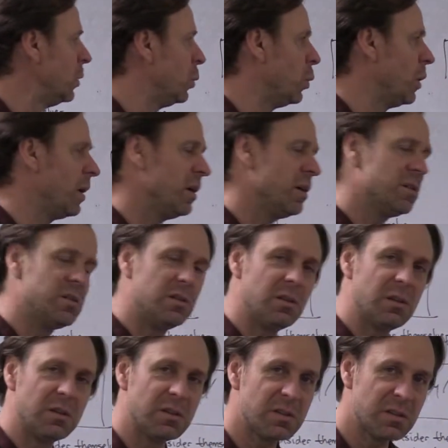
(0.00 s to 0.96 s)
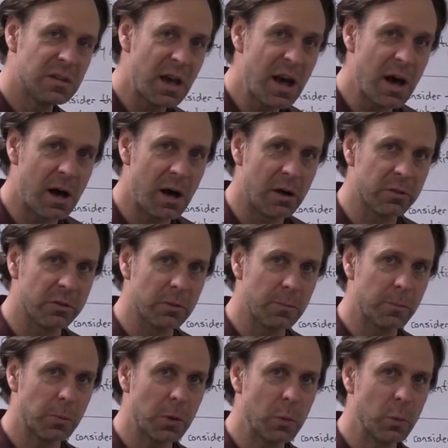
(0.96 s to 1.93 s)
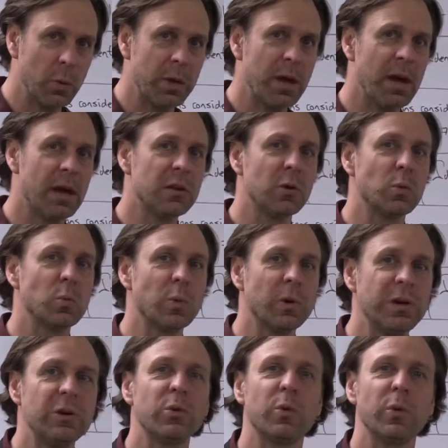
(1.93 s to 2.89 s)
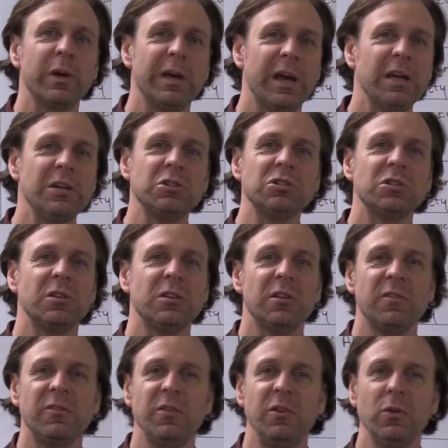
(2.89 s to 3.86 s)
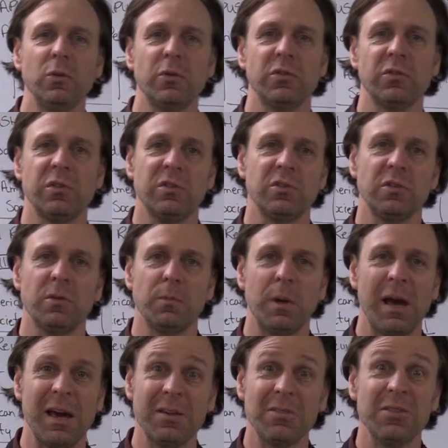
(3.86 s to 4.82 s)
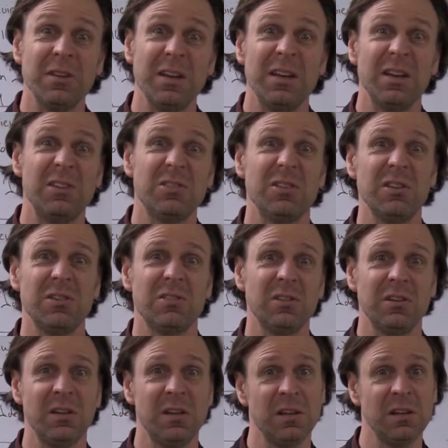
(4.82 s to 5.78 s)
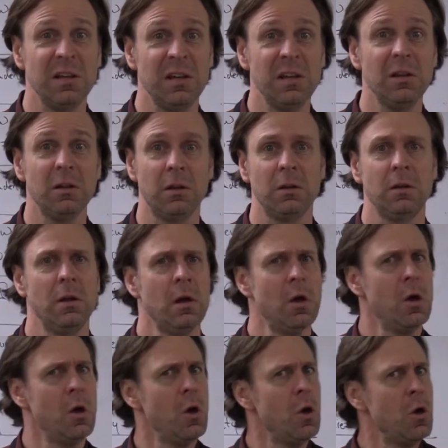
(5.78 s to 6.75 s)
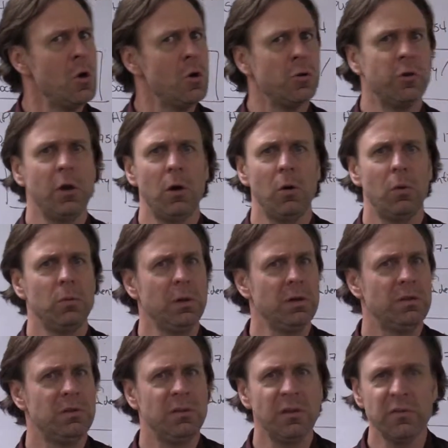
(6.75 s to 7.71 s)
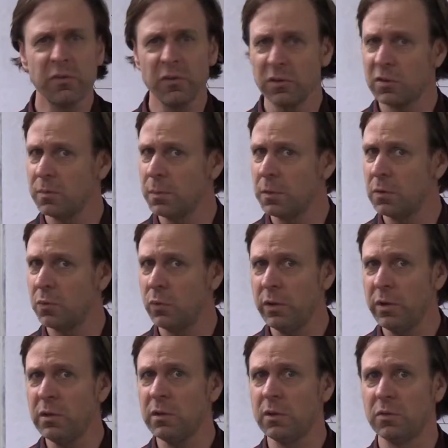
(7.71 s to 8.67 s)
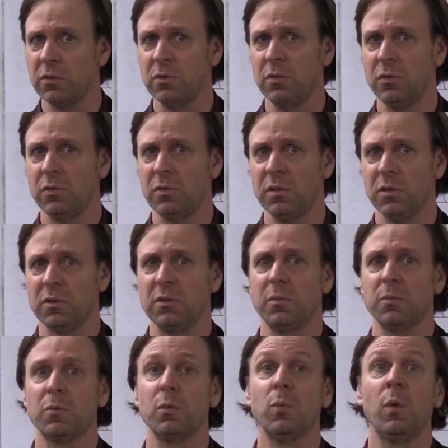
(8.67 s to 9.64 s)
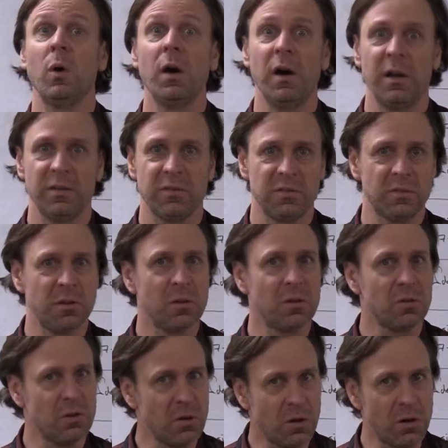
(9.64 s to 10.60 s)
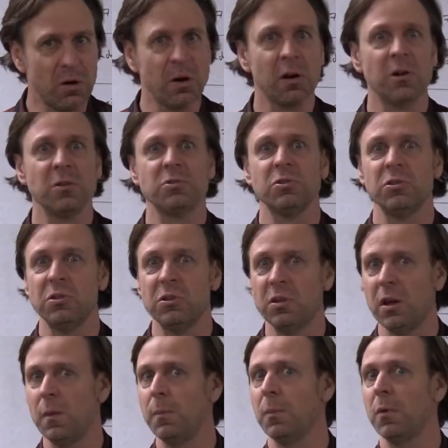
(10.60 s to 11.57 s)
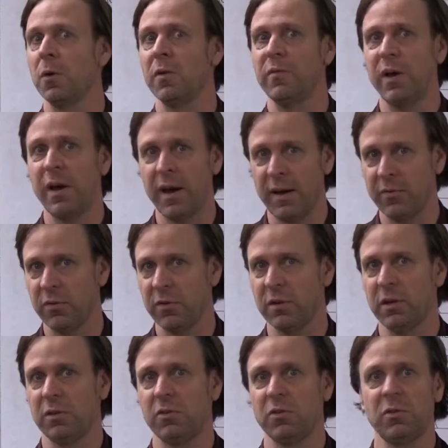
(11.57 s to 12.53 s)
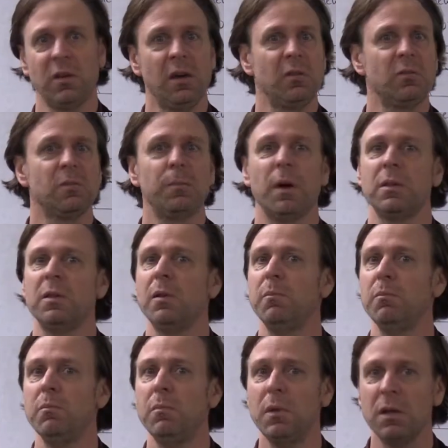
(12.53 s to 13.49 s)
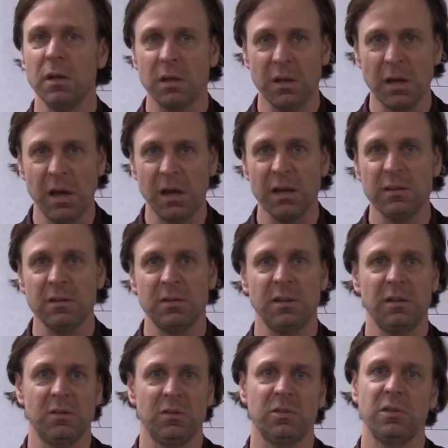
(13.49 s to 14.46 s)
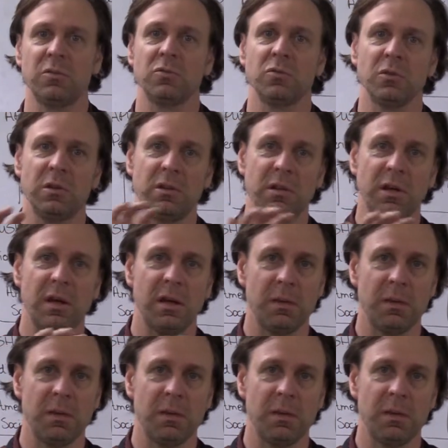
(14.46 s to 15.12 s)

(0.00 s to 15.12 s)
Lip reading: Whereas in the South, we had a recreation of the feudal system as it existed in England. The only difference between those two systems was the large number of African slaves by the mid-18th century that